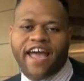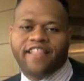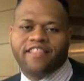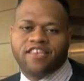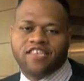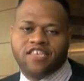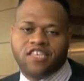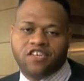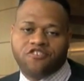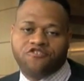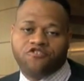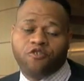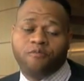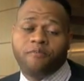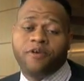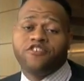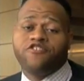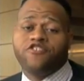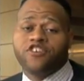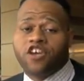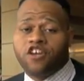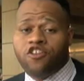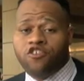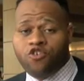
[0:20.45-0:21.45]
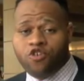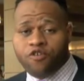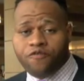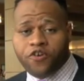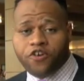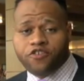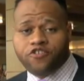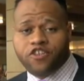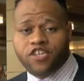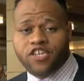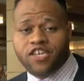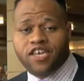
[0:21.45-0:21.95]
at the Central Michigan
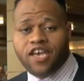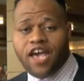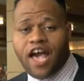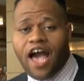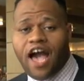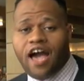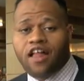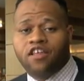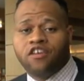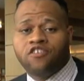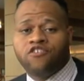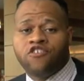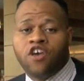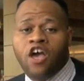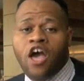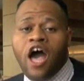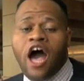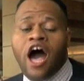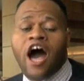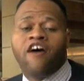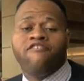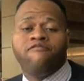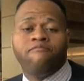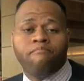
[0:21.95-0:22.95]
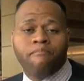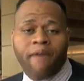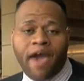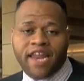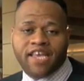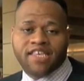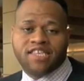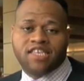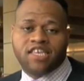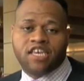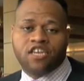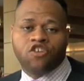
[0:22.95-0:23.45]
University College of
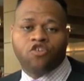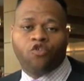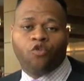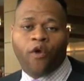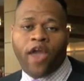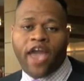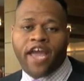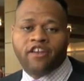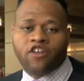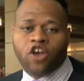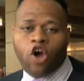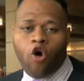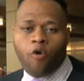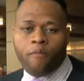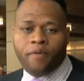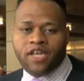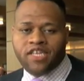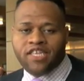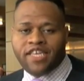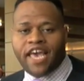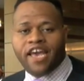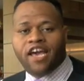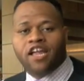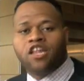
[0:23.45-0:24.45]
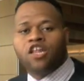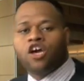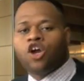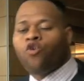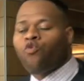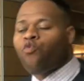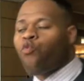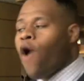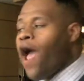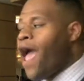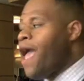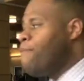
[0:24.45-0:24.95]
Medicine grand opening. Take a
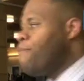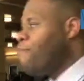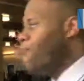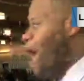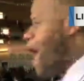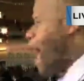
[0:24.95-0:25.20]
look right